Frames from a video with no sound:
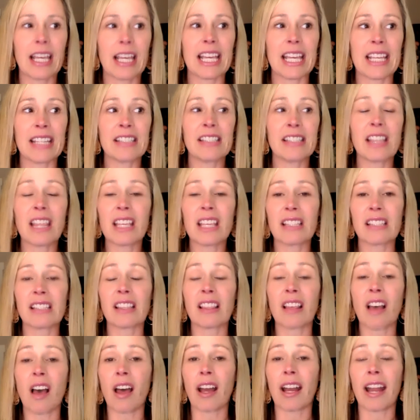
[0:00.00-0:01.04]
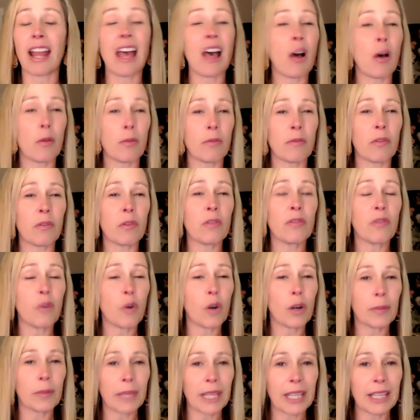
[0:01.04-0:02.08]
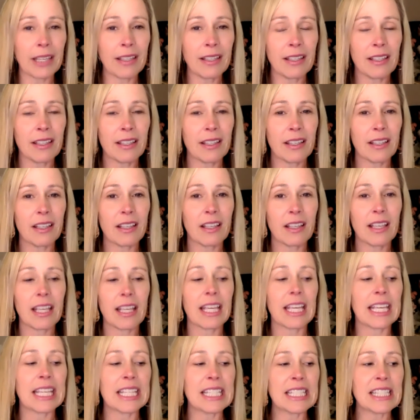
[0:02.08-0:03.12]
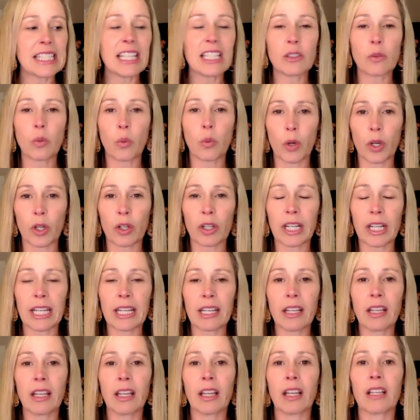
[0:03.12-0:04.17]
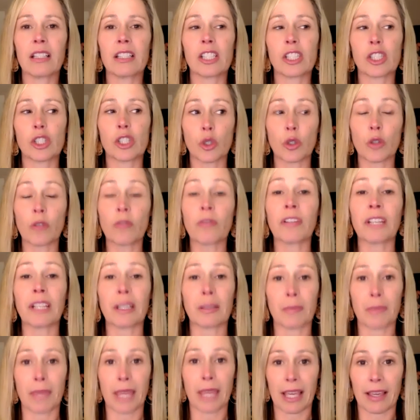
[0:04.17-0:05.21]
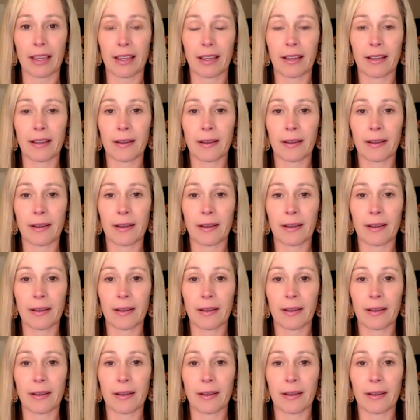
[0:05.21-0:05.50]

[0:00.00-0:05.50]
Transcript: Is this thought helpful for me? Is this worry serving me?